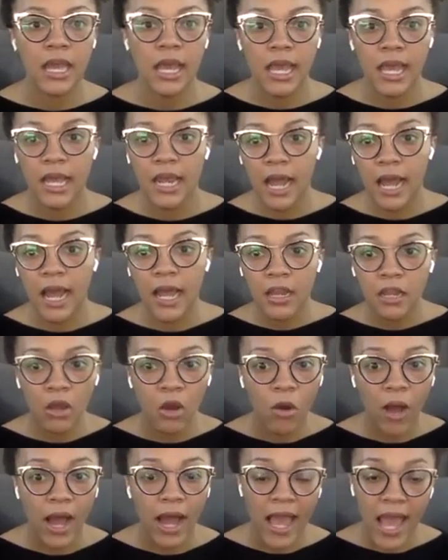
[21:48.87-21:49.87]
And I
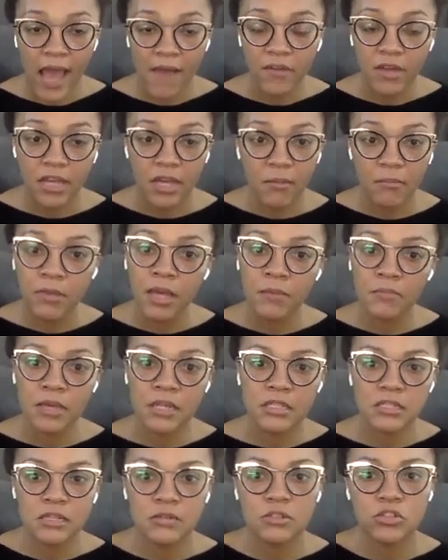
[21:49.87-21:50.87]
know I have a
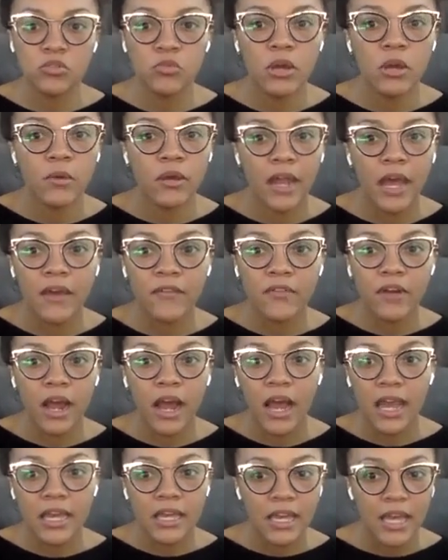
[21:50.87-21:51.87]
commitment to doing whatever
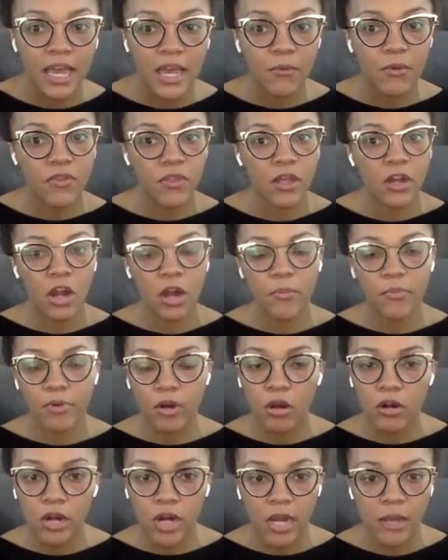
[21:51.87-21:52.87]
I can within our
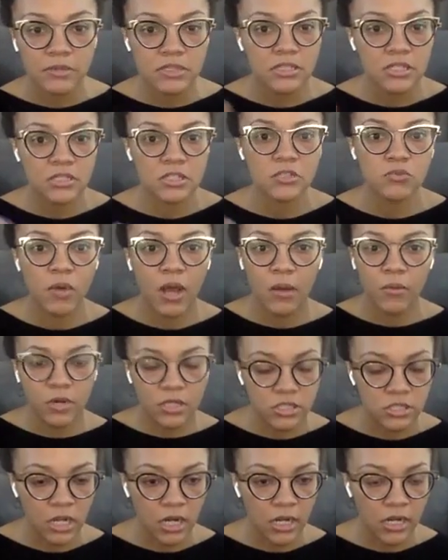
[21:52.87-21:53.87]
programs. And this is why we're
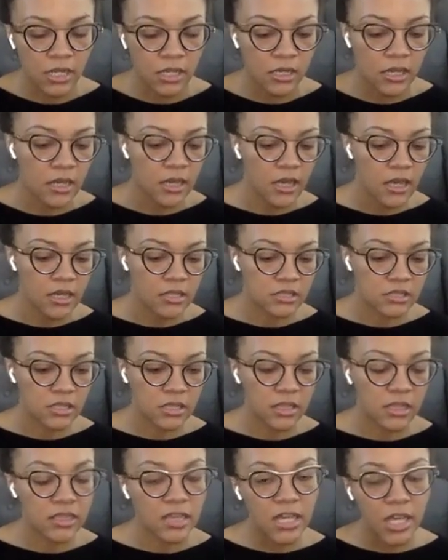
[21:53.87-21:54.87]
starting
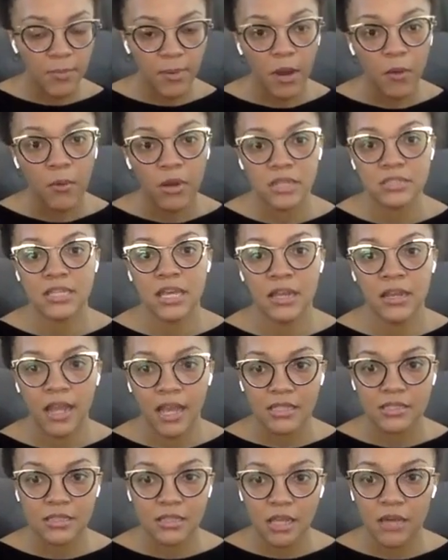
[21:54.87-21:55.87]
to think about what does that
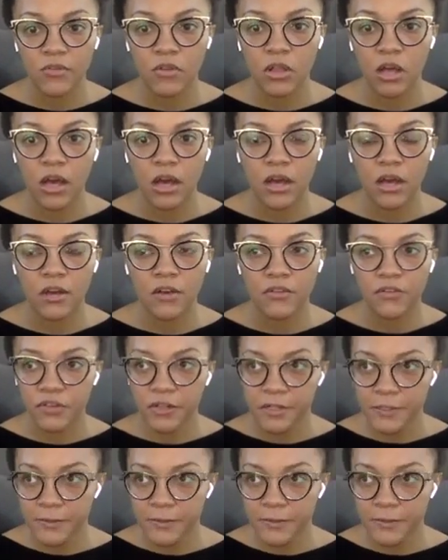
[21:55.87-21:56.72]
next level of